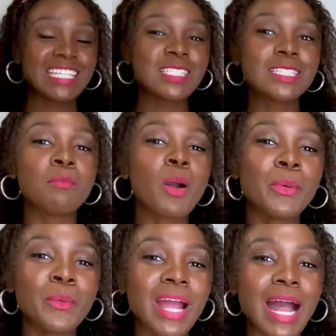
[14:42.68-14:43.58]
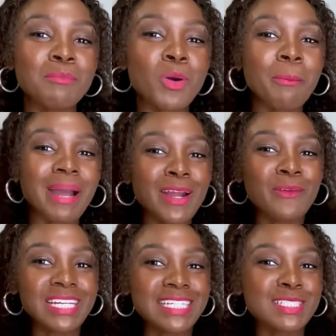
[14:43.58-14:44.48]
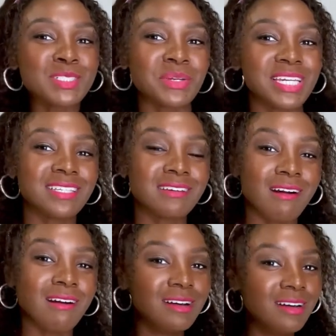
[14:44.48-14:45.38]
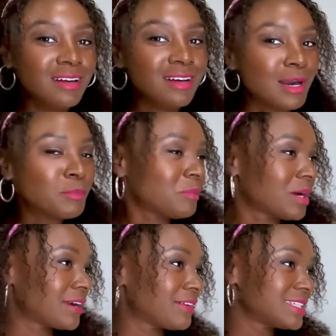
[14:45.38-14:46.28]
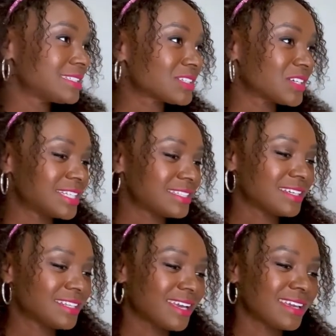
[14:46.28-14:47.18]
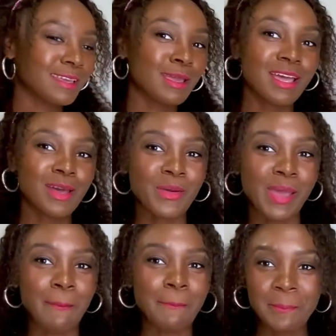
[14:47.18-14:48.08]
This is the moment where I'm on my green screen, y'all. I'm on my green screen. Do y'all like it? Okay.